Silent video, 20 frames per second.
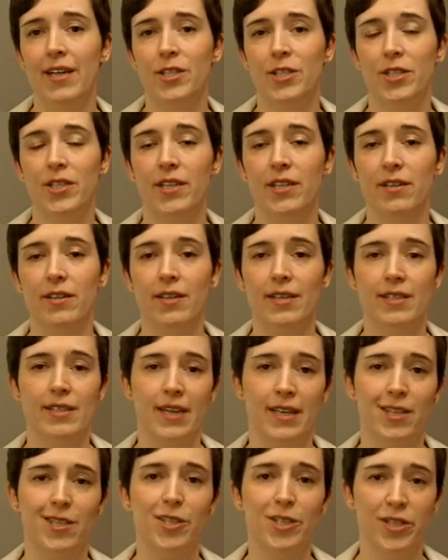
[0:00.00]
engineer and
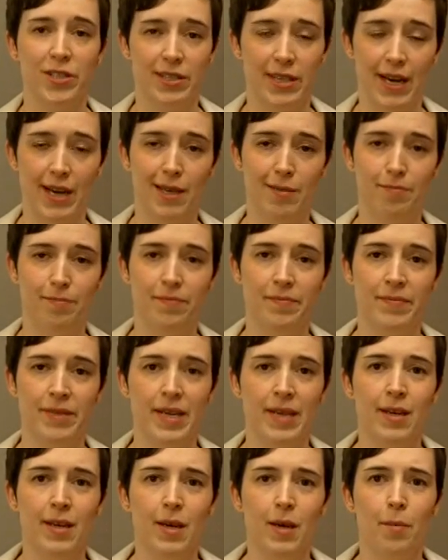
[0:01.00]
technician time.
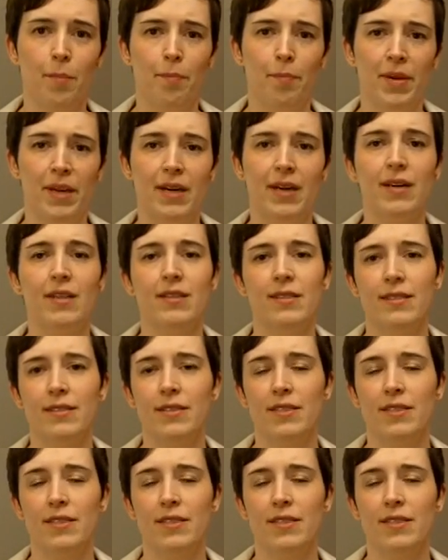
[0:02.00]
Because